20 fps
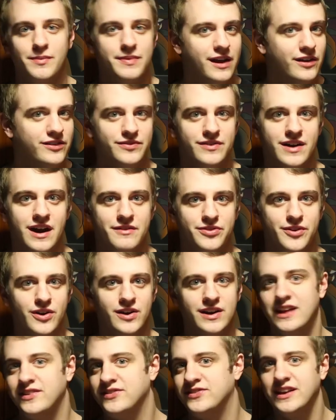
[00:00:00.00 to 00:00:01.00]
something else at five
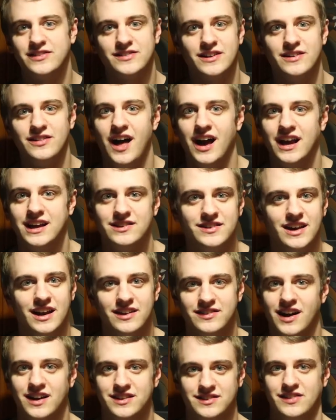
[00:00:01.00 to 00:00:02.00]
thirty. At six o'clock, he's got
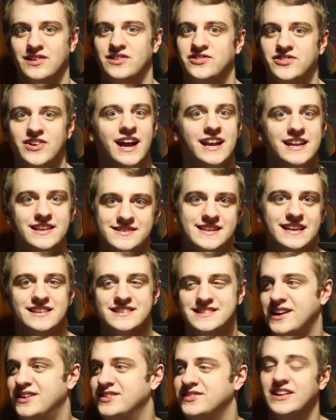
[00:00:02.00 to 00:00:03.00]
to talk to these Chinese
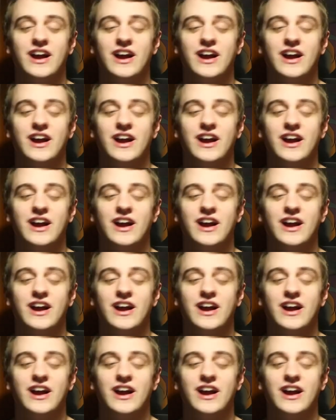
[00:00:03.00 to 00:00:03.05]
dignitaries.